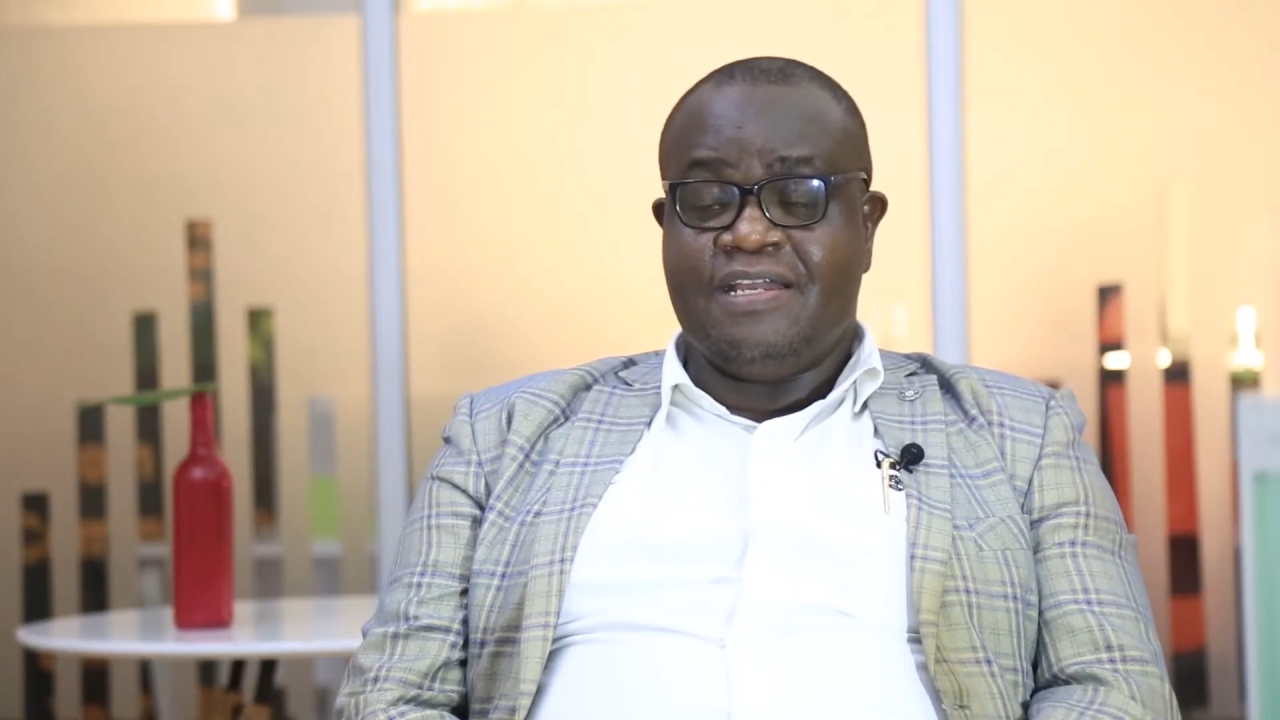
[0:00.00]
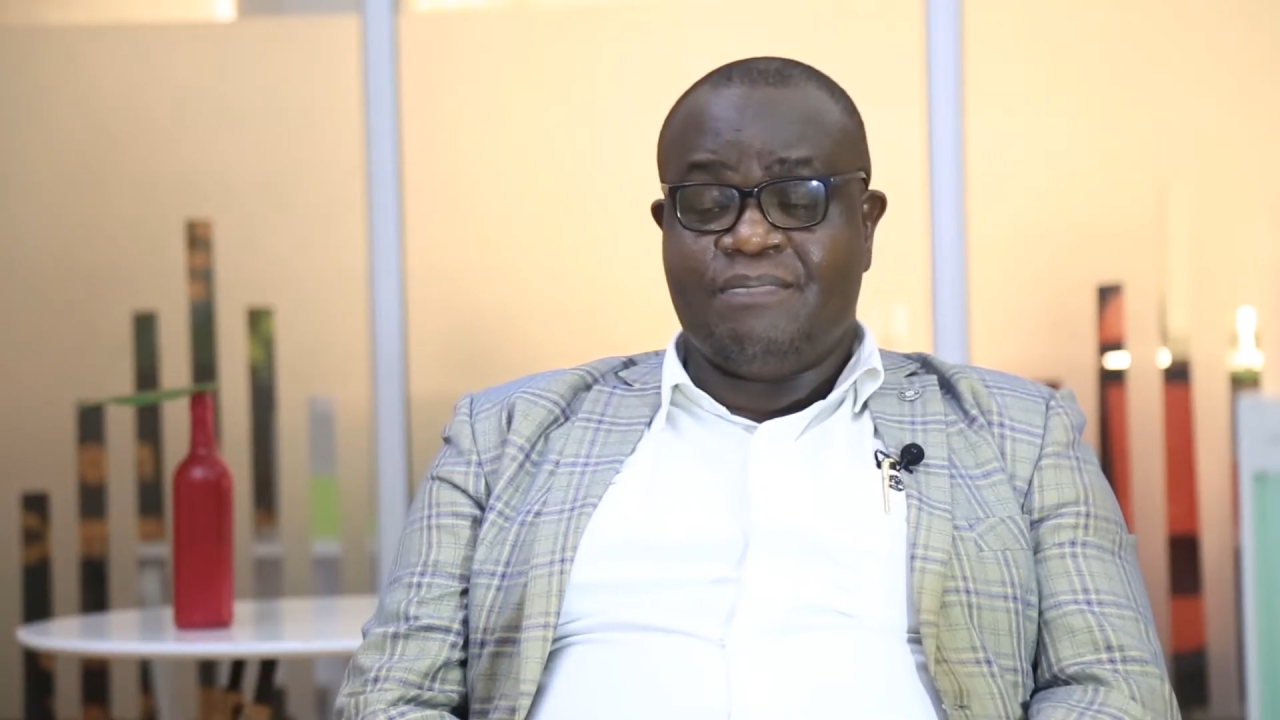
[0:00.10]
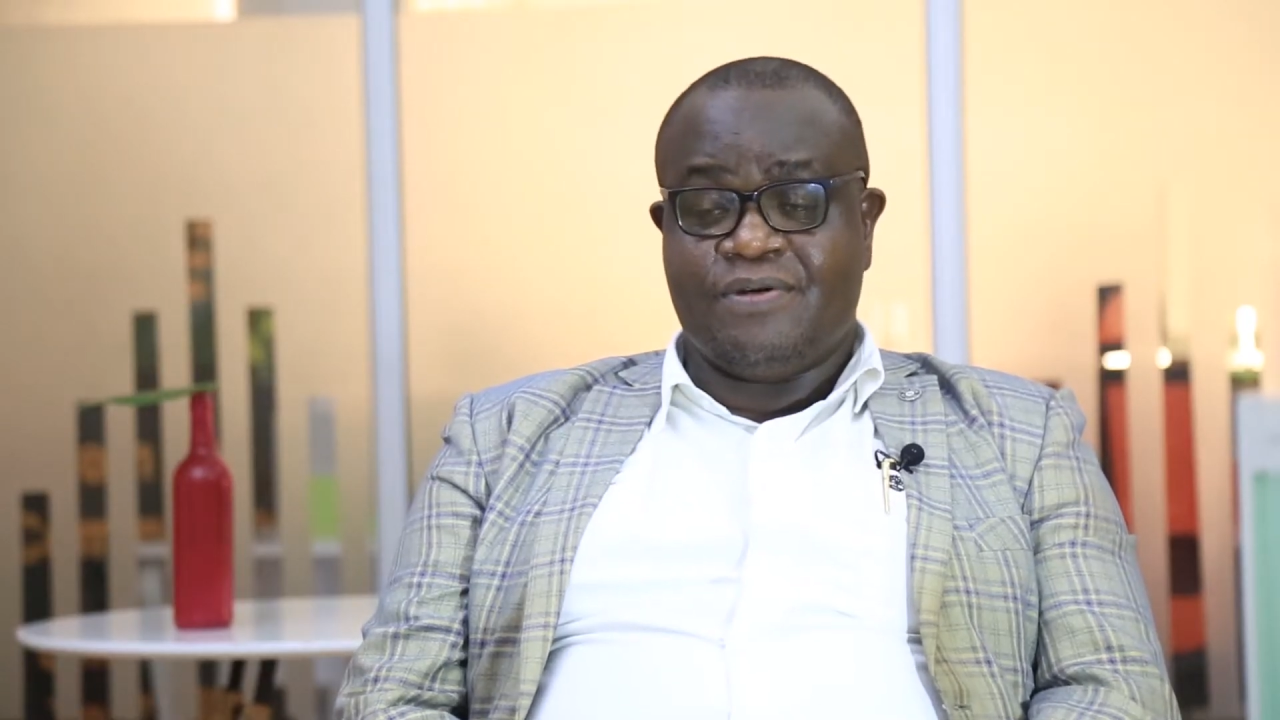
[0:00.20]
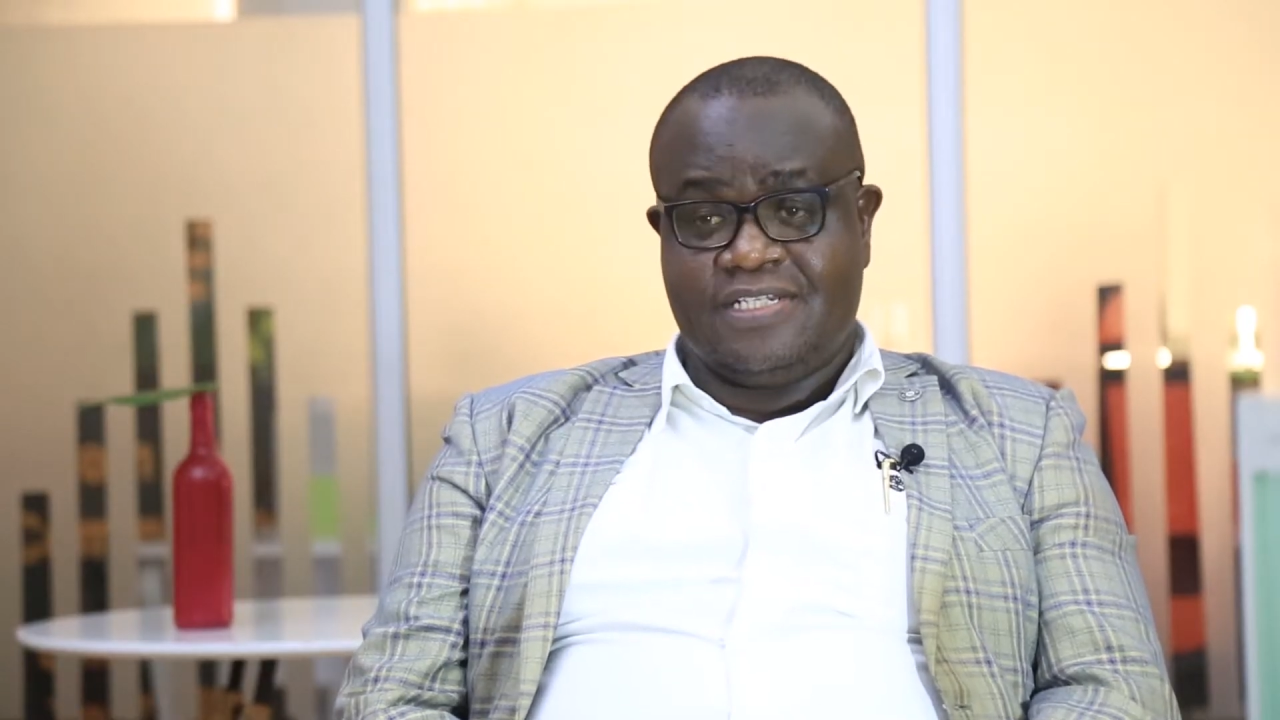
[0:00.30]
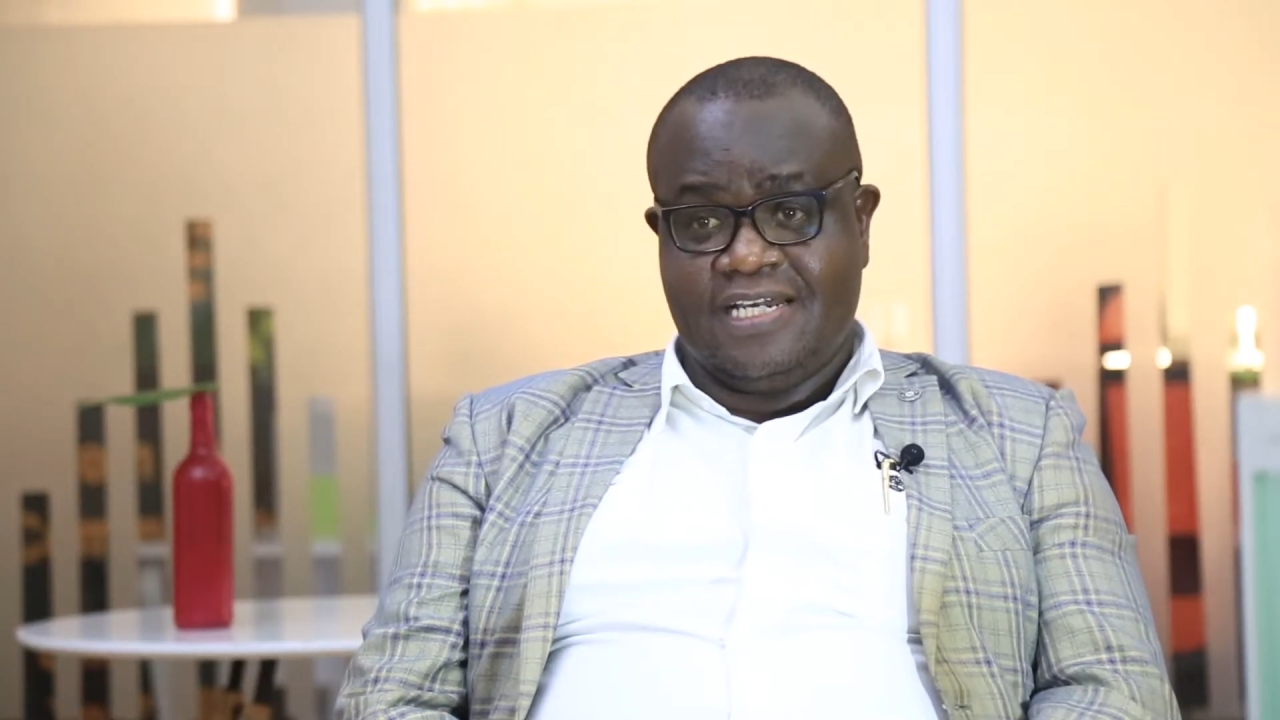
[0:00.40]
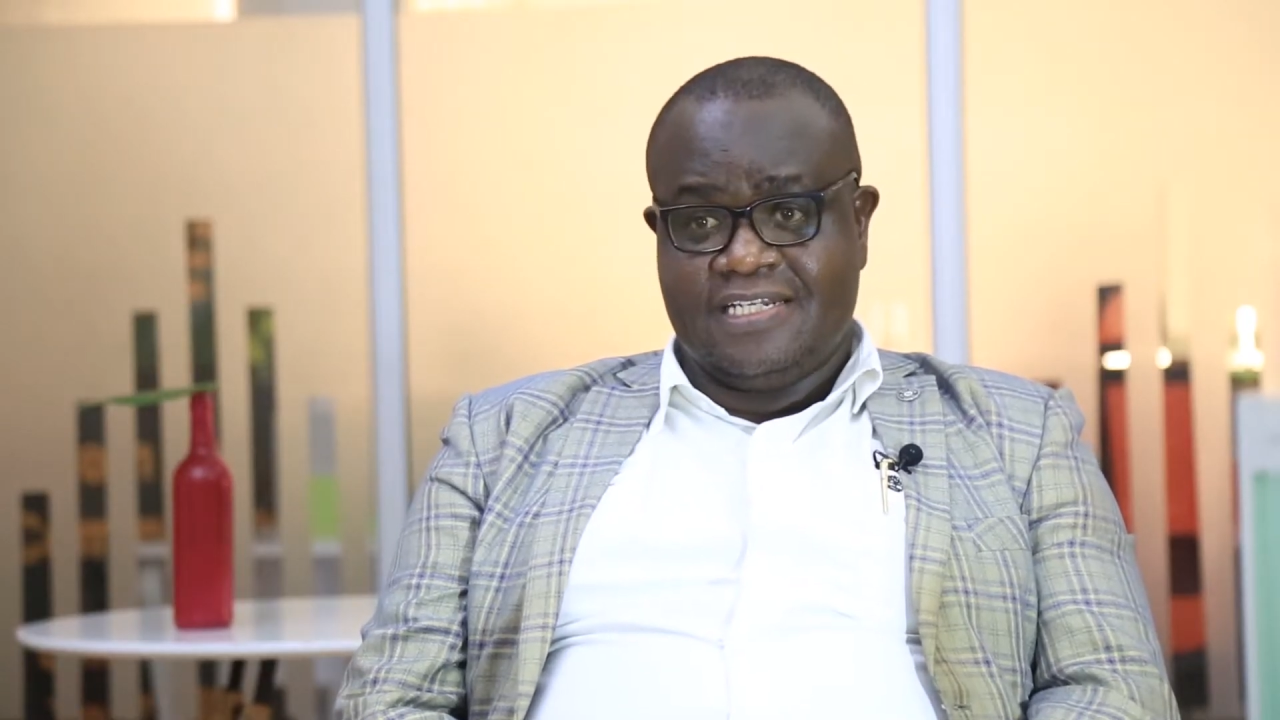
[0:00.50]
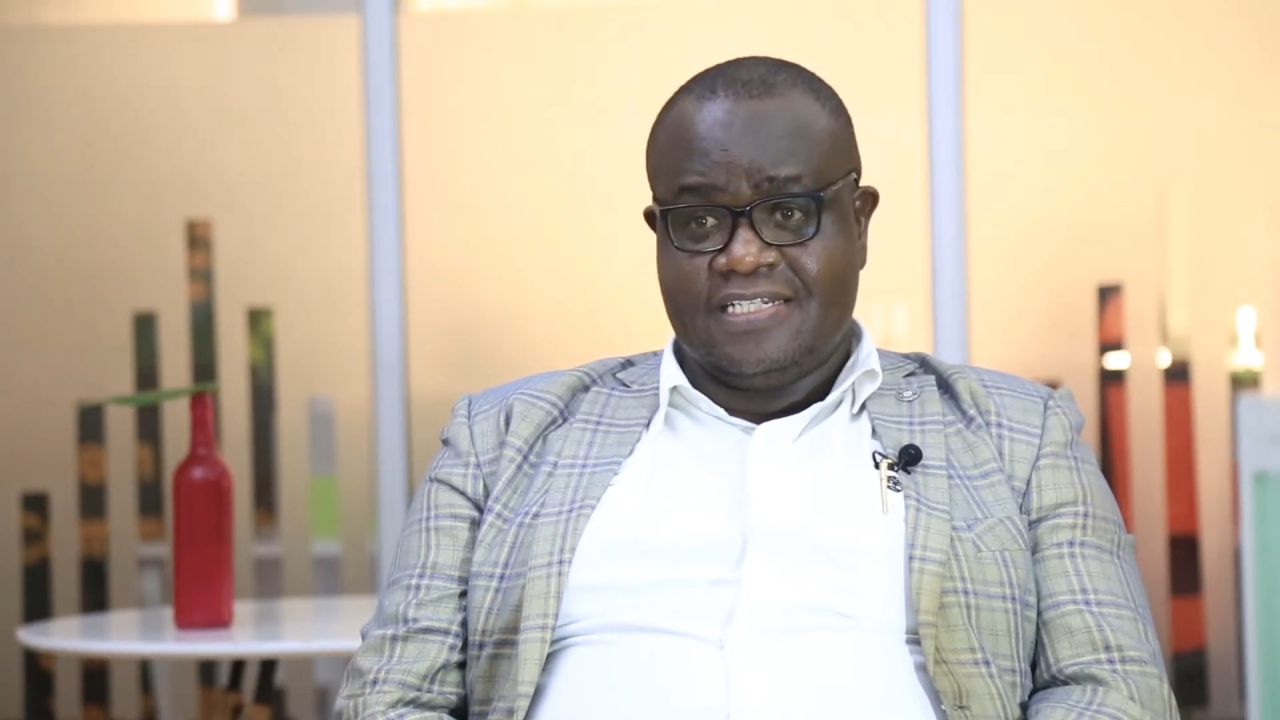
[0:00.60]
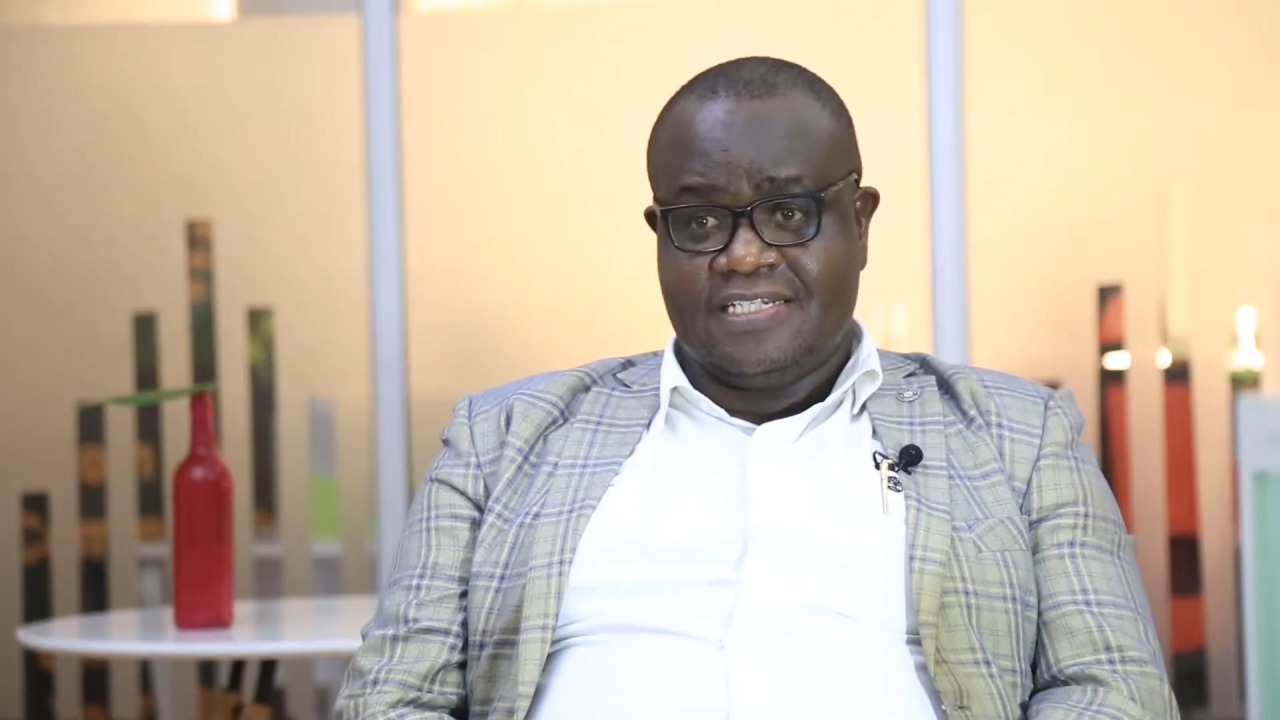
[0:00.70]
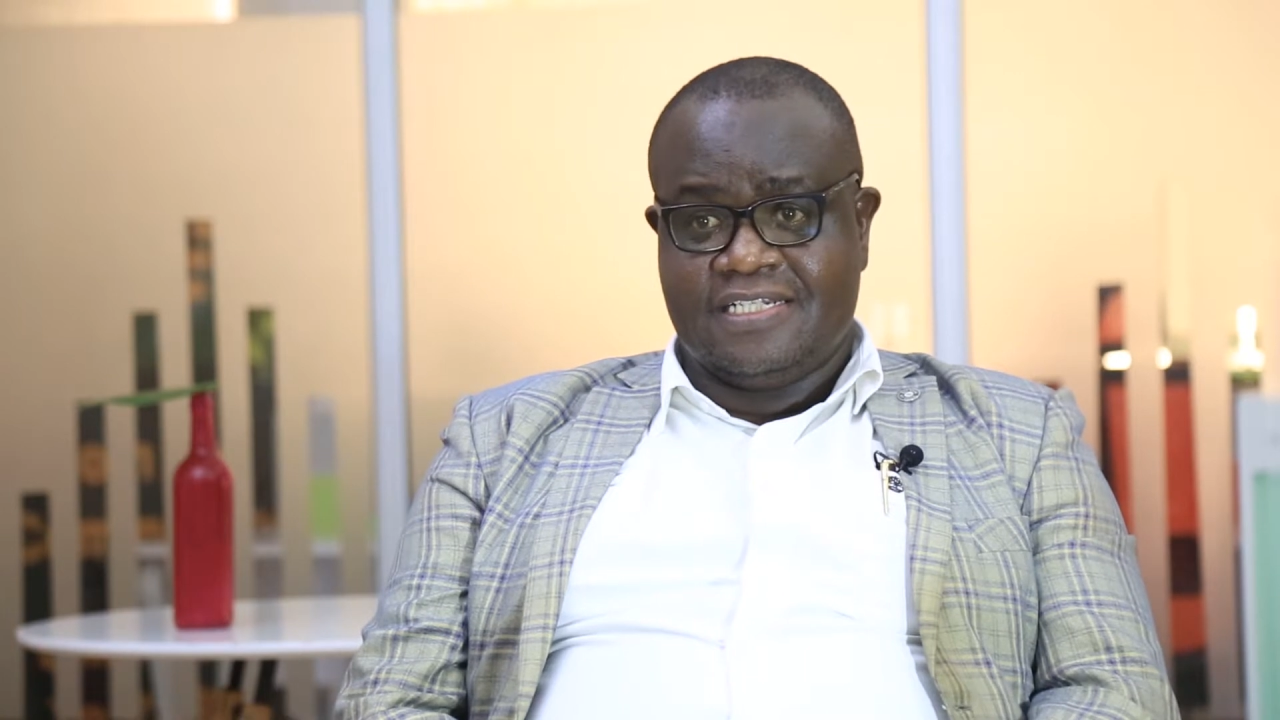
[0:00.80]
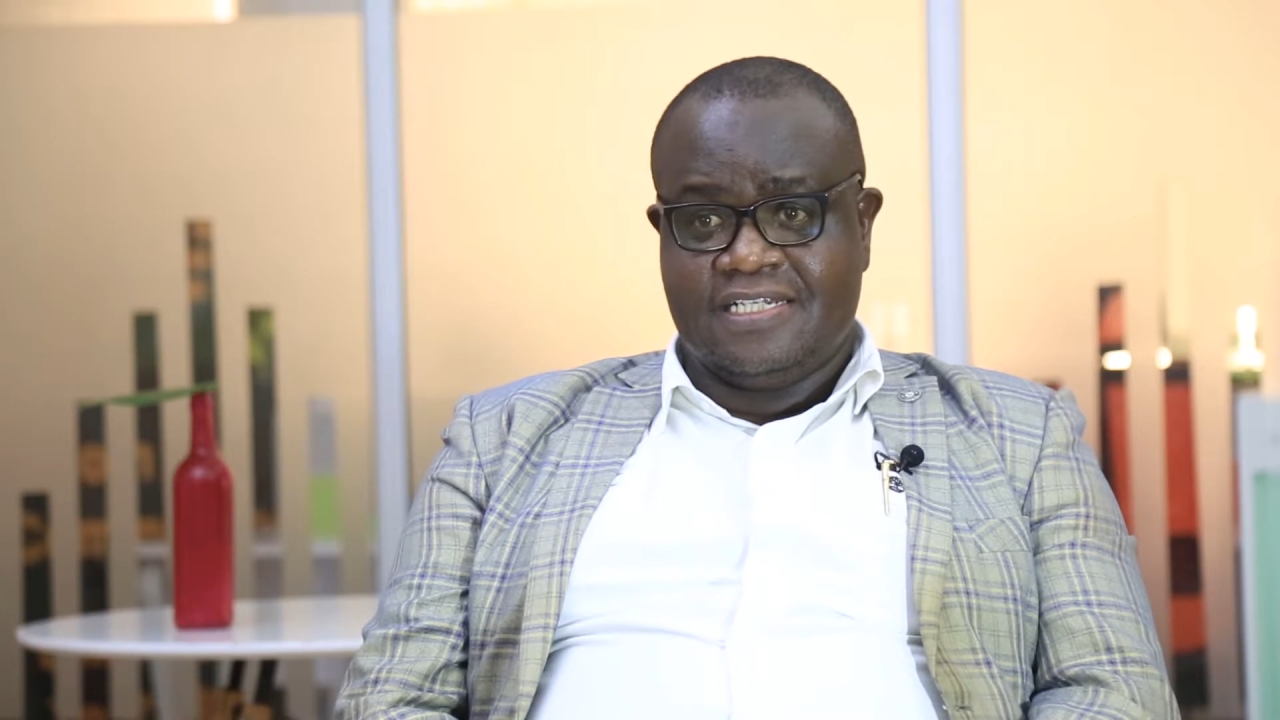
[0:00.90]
important